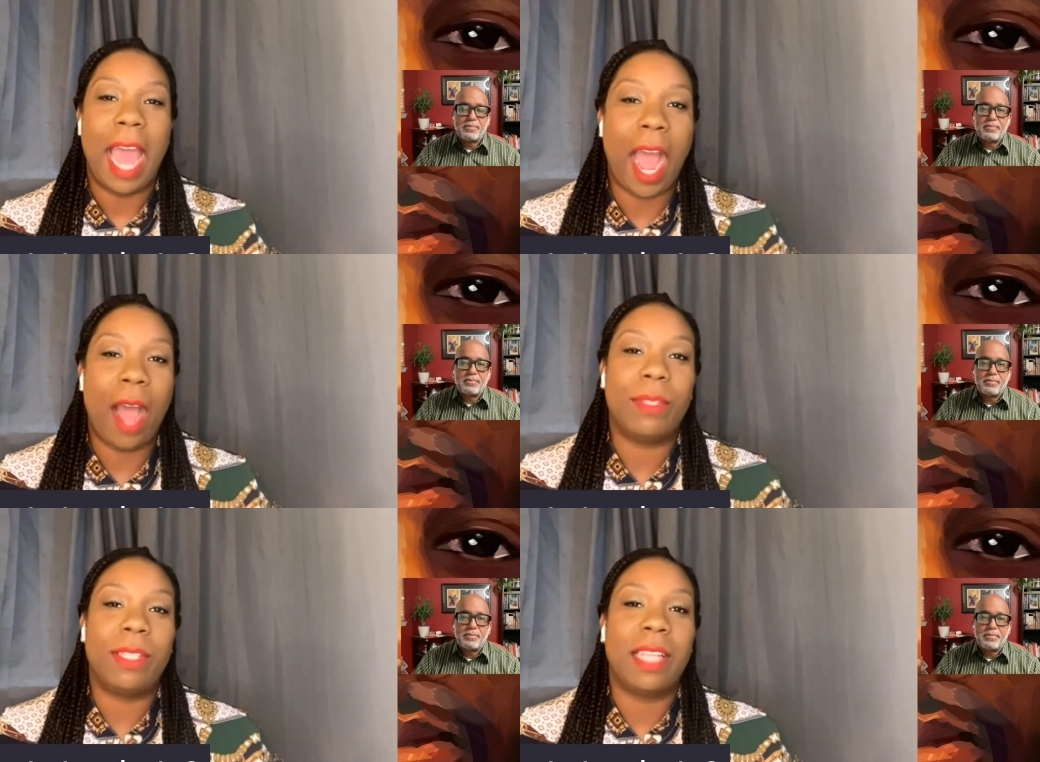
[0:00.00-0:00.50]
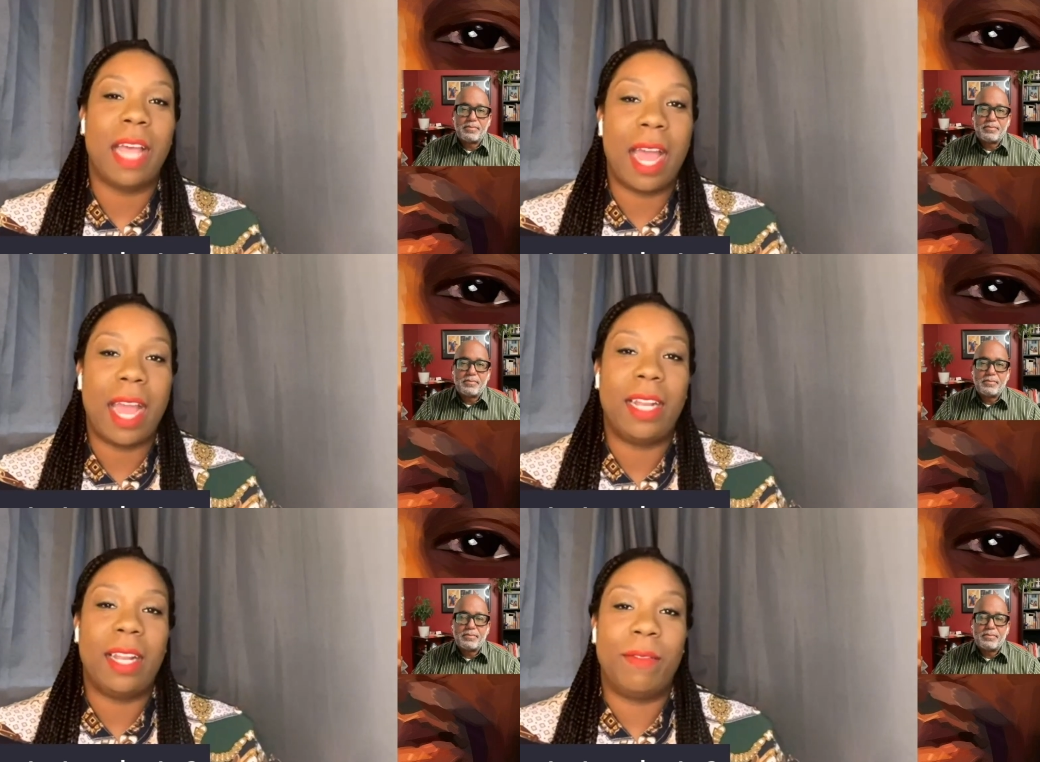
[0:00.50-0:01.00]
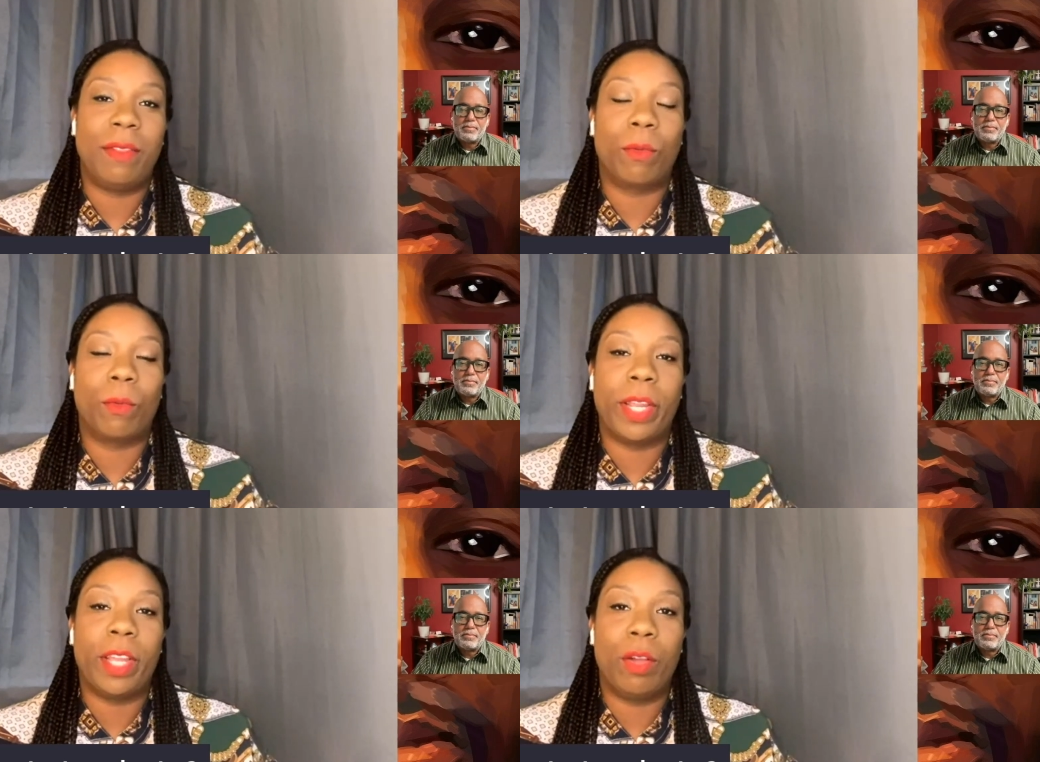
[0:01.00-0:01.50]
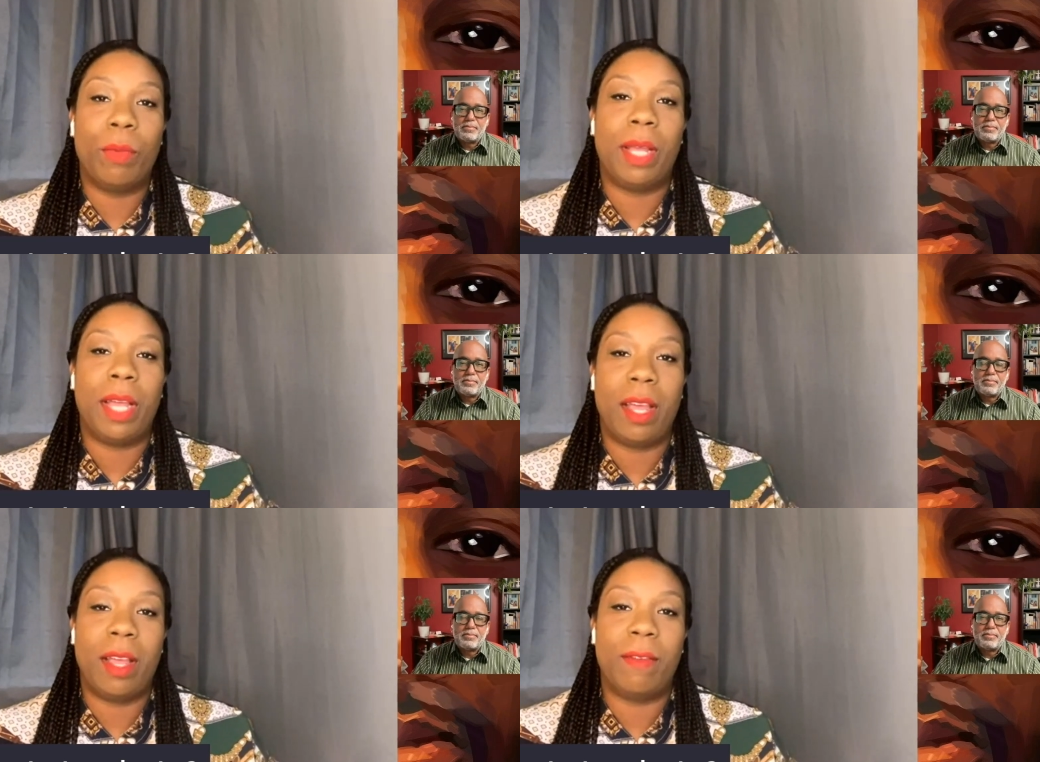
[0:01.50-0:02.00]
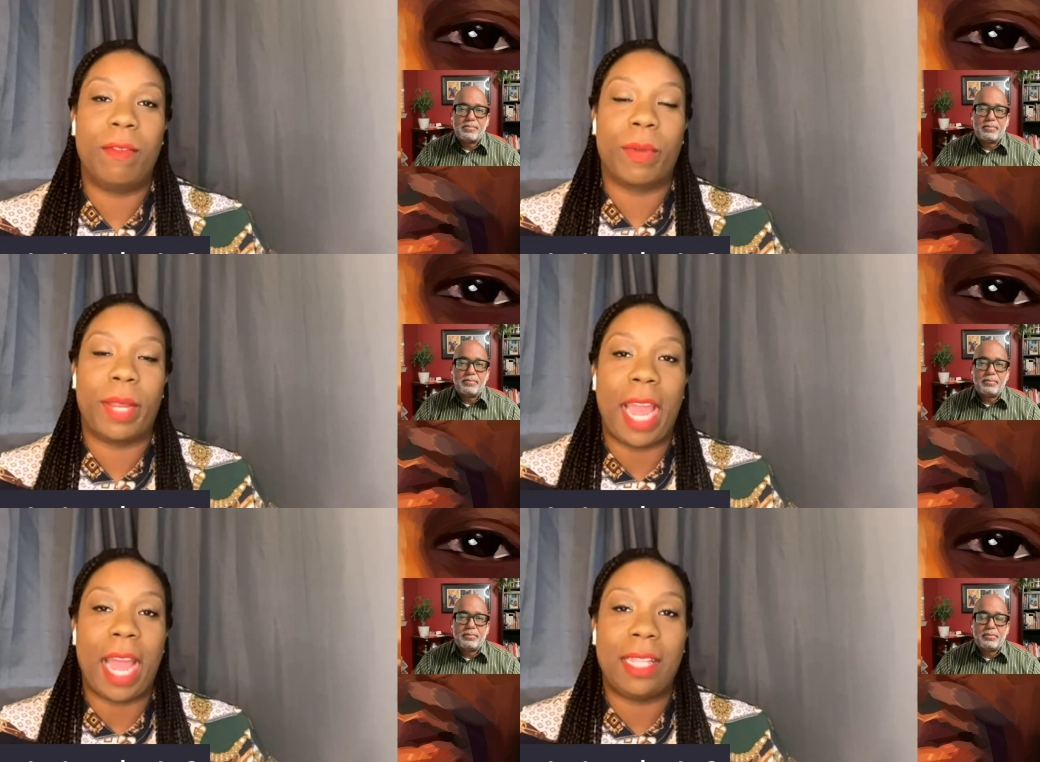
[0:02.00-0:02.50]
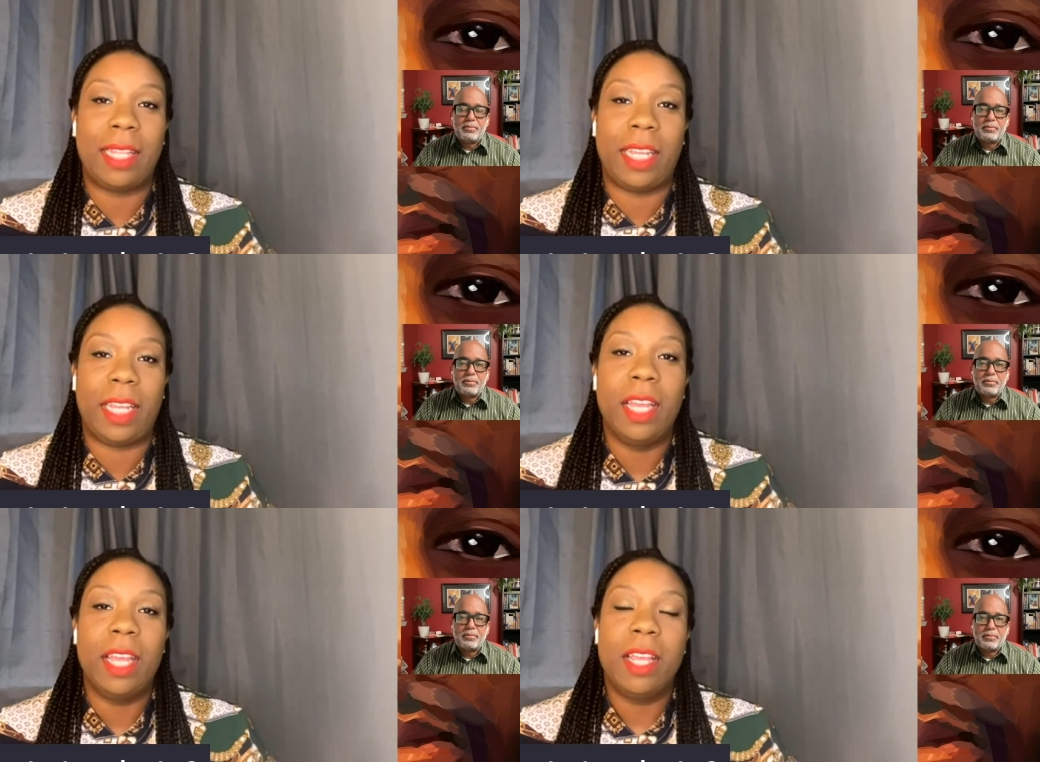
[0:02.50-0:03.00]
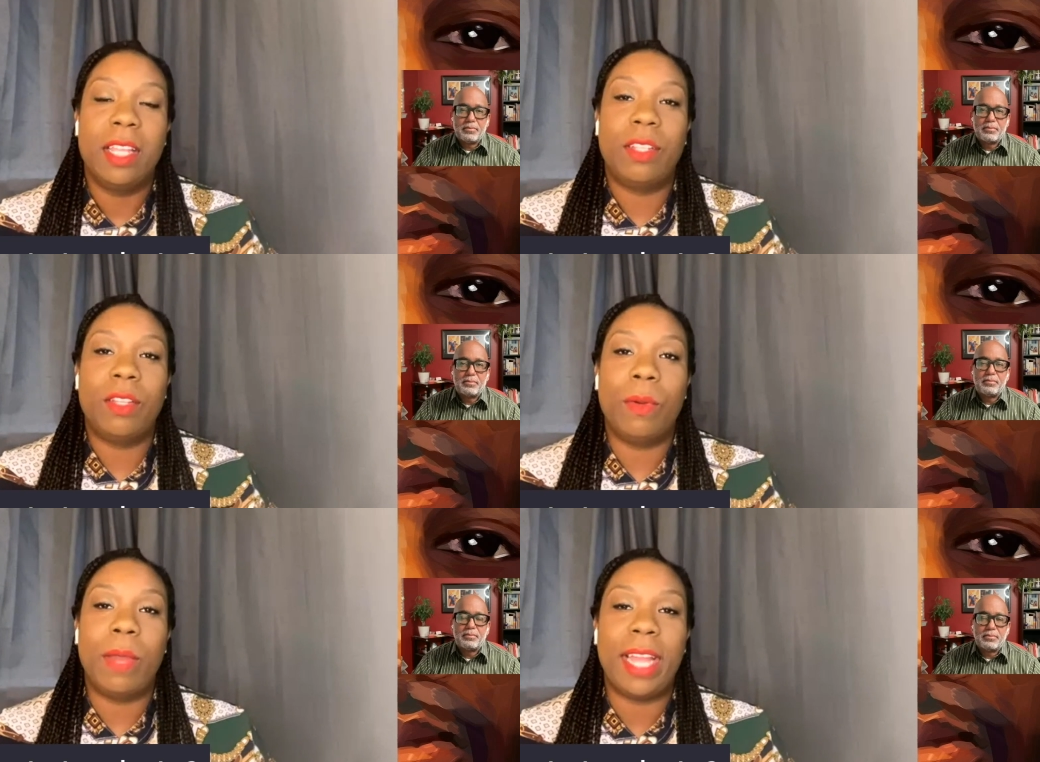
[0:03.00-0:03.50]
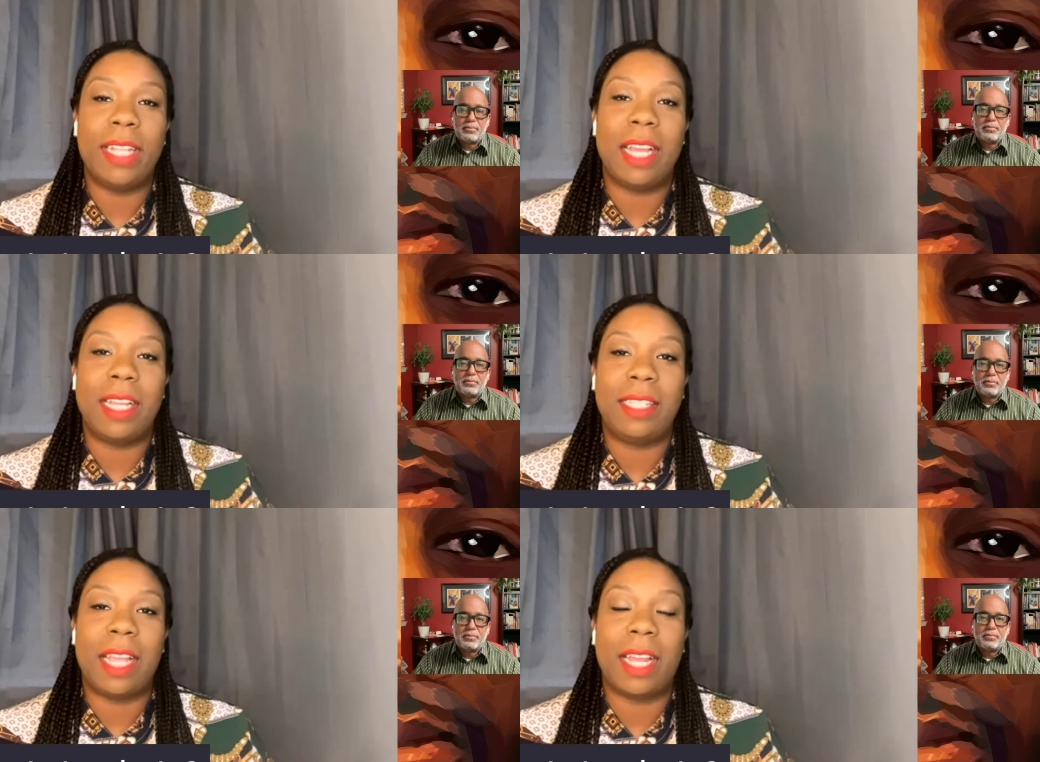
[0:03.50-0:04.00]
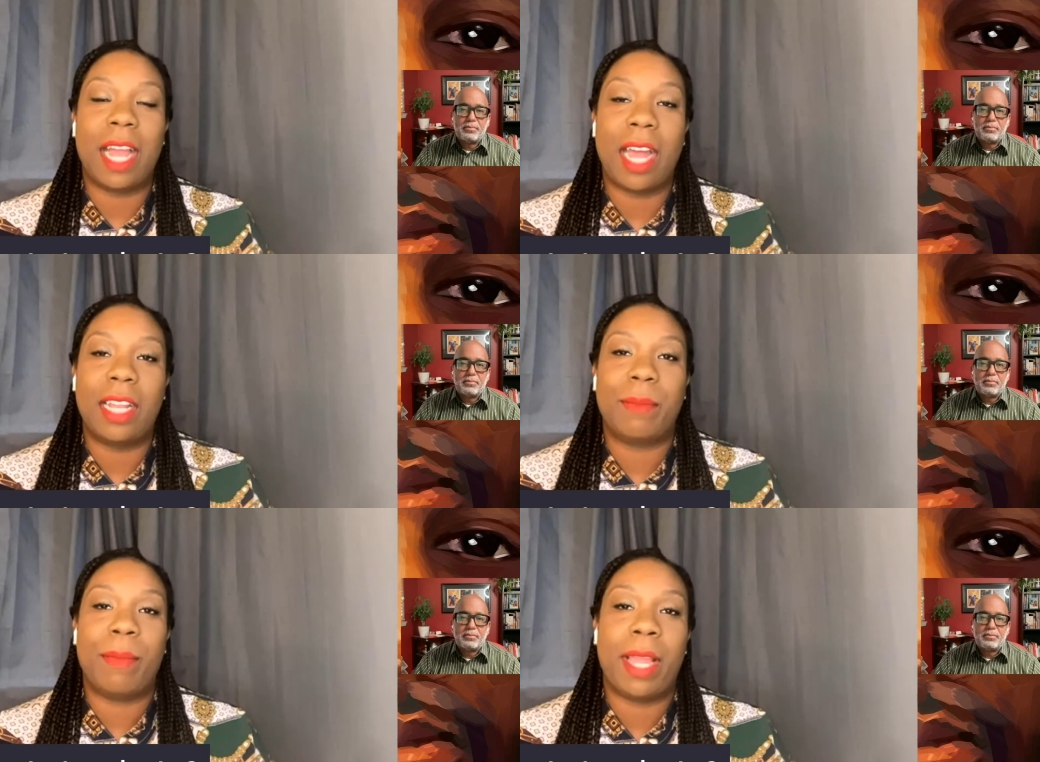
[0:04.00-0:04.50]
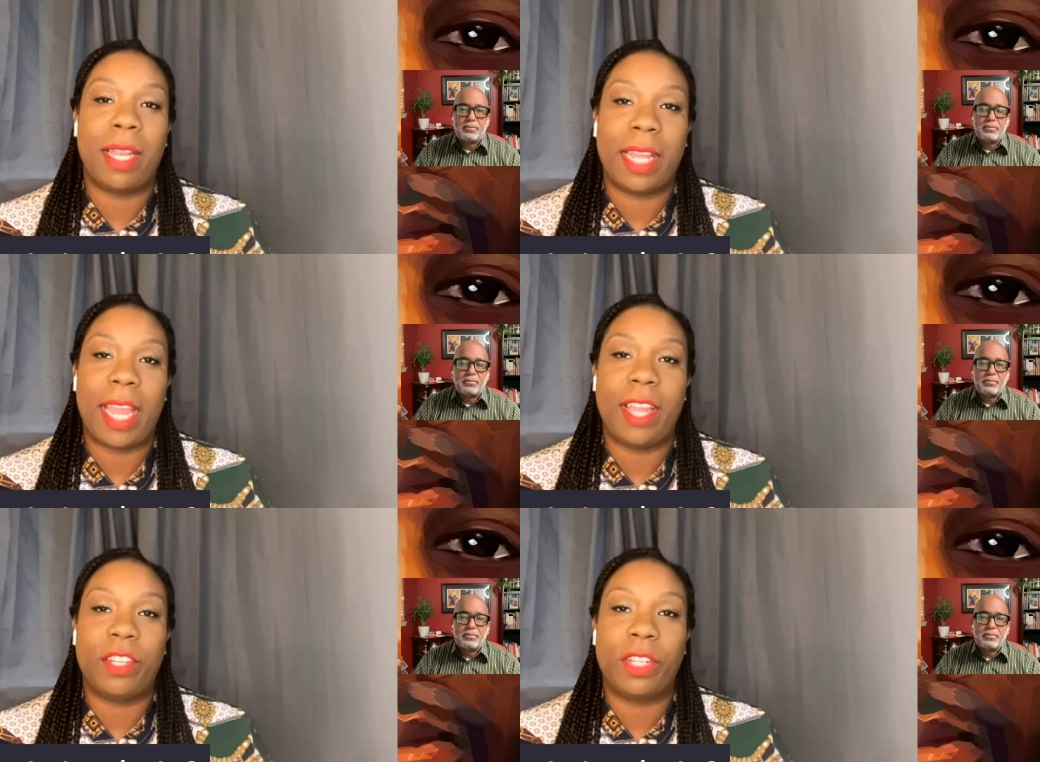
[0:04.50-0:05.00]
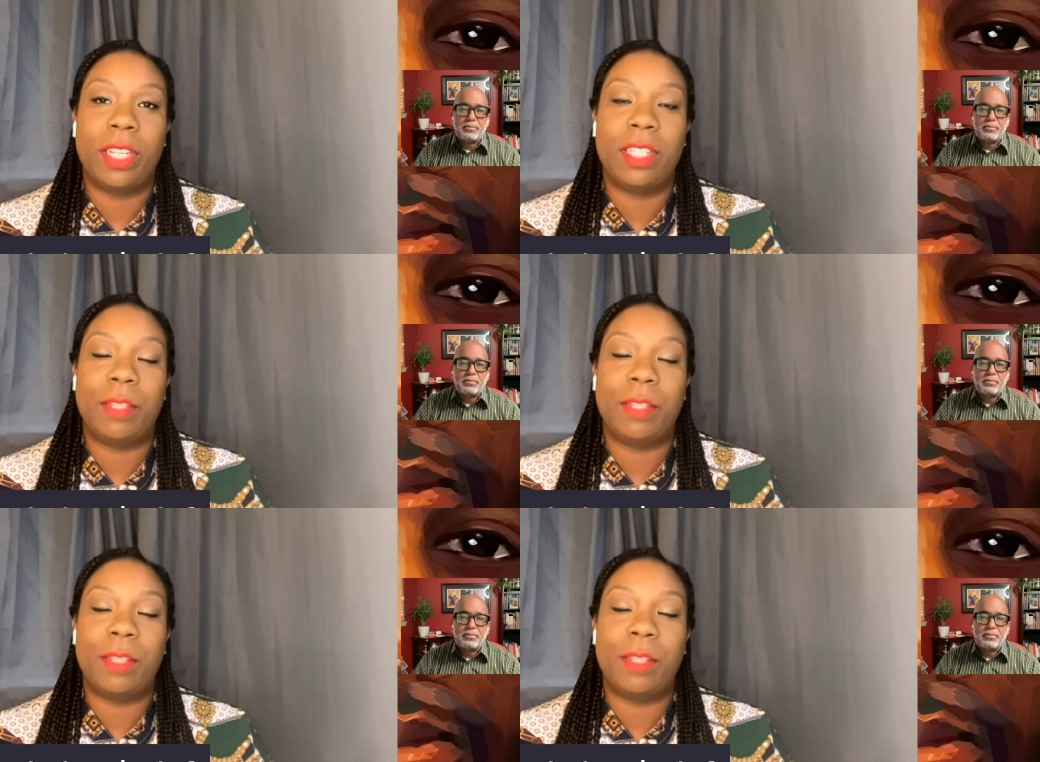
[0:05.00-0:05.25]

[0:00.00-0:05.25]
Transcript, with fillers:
Speaker 1: outside of the realm of reality. So, antipsychotic medications